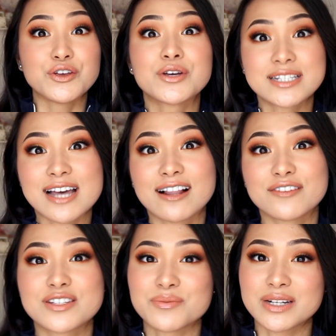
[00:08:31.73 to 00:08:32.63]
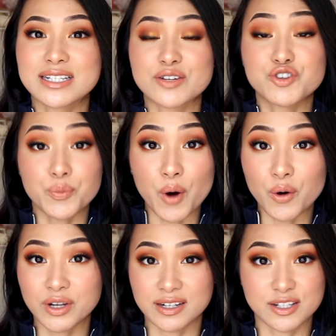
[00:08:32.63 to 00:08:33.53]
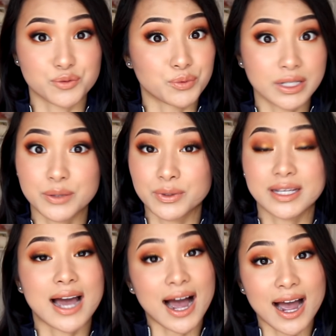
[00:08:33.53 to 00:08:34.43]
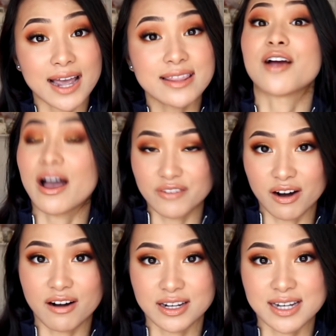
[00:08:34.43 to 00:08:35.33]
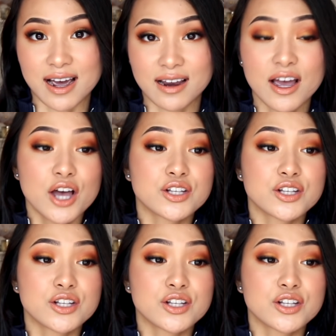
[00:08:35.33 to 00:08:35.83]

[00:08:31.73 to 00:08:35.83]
You can tell if somebody's troponin is really, really high, they're having a heart attack.